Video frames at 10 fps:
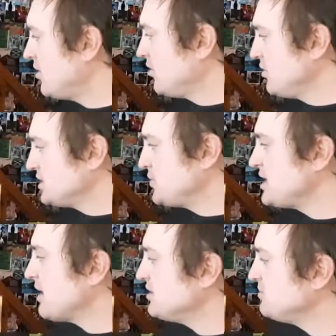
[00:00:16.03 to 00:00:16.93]
earlier this
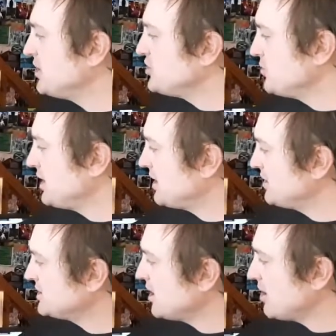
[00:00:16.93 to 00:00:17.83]
week, I was mentioning we had
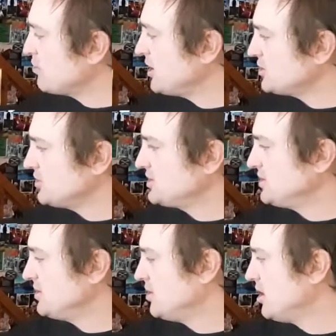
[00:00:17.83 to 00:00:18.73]
this high pressure
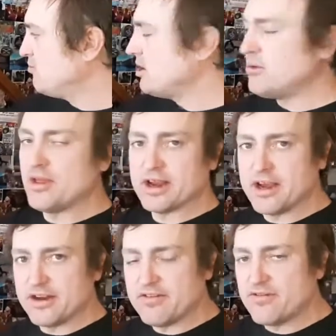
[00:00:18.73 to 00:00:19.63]
uh, bubble that
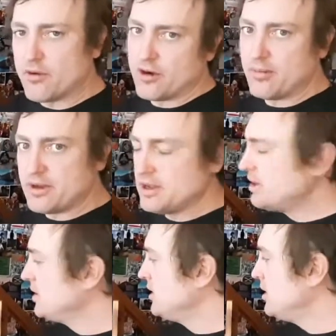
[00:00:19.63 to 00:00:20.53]
kind of formed
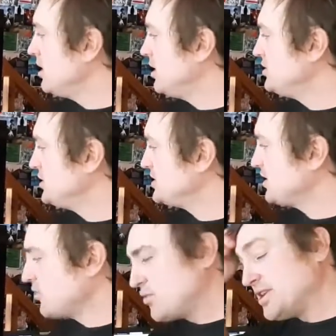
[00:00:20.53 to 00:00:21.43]
uh, just
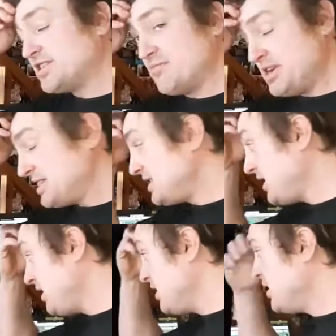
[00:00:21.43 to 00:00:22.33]
southwest of
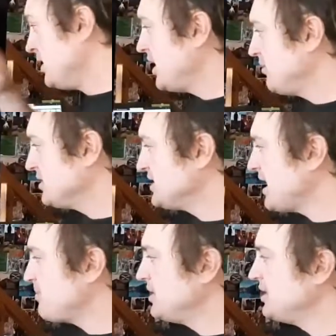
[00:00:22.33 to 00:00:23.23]
BC. And what's
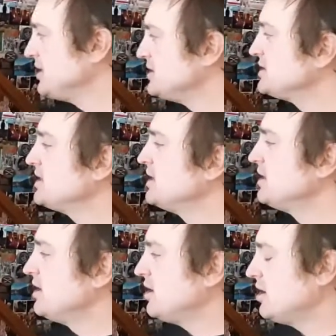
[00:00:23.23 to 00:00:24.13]
happened is
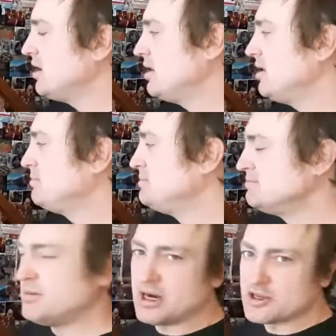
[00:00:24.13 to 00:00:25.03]

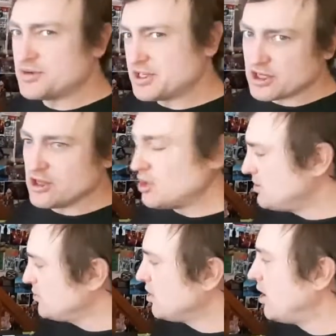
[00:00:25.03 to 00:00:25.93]
models were just a little
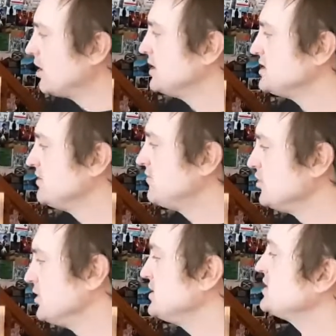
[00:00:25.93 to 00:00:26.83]
bit wrong in its
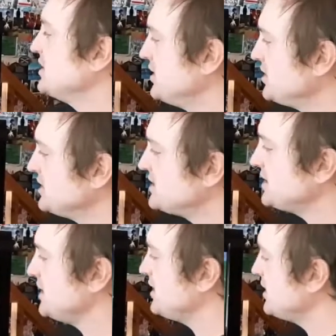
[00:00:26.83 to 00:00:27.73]
influence. And you can
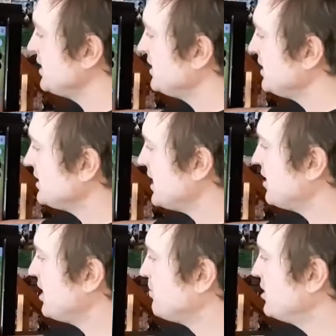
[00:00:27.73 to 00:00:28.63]
see that
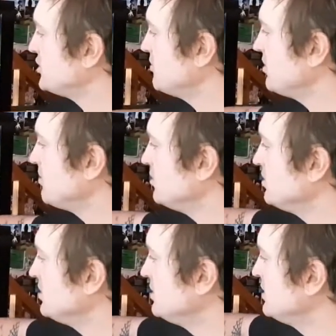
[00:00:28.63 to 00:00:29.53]
high pressure bubble